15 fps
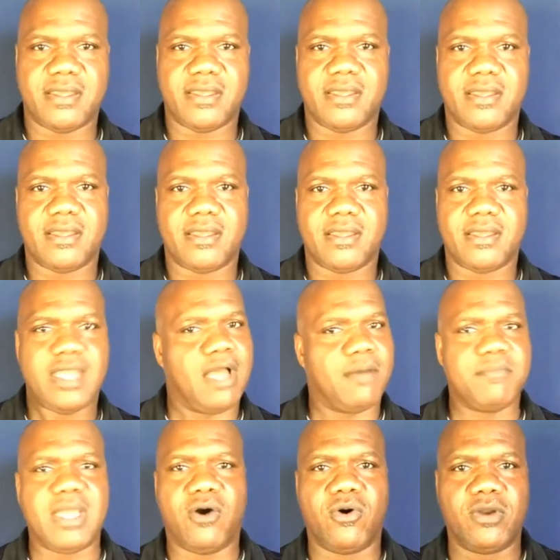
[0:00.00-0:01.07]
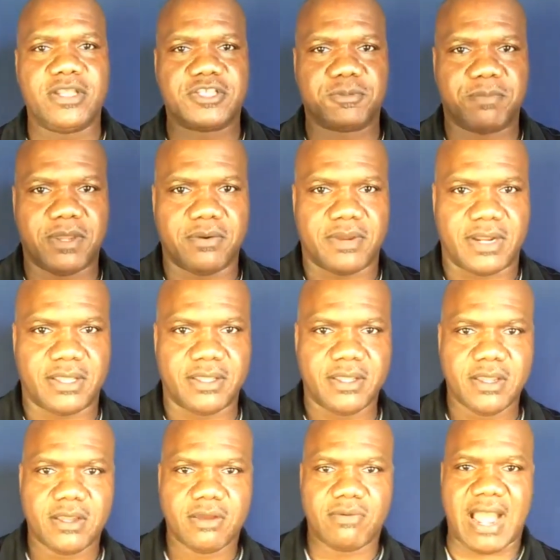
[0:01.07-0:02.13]
the Holy Spirit.
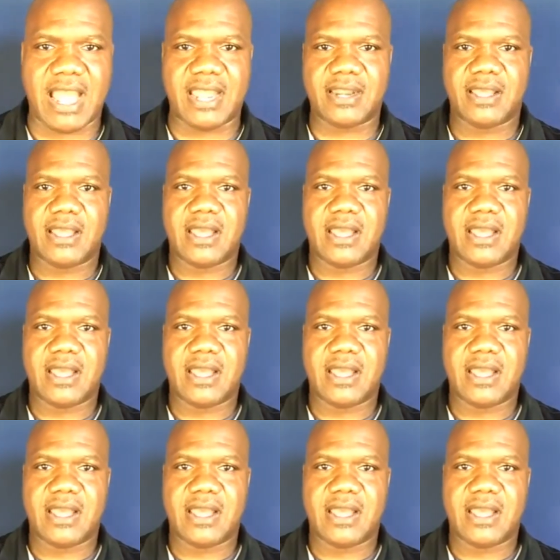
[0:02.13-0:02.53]
Right?